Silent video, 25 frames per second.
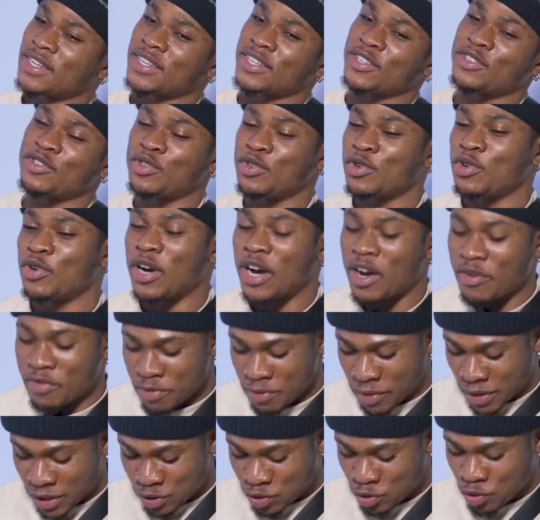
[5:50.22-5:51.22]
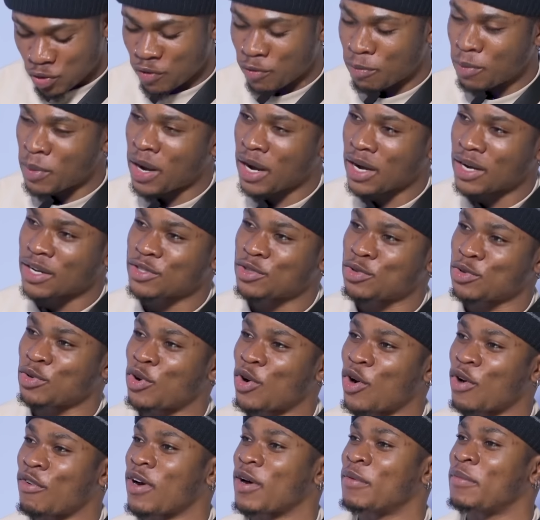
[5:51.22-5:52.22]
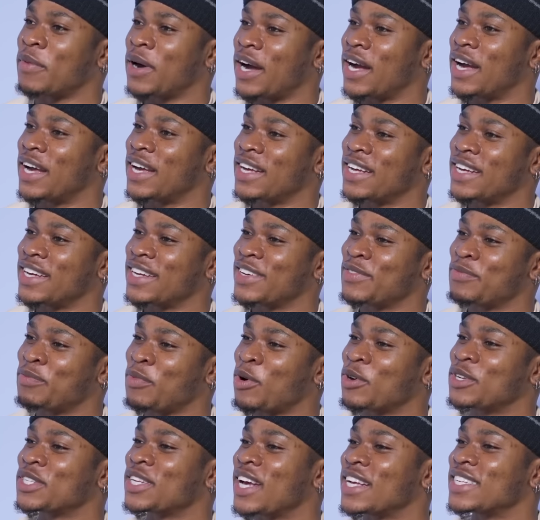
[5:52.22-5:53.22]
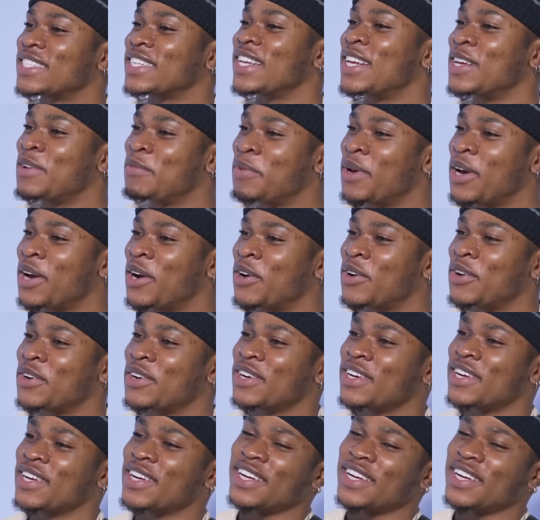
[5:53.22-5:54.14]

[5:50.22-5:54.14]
You know, having my stomach to cover my boxer's label,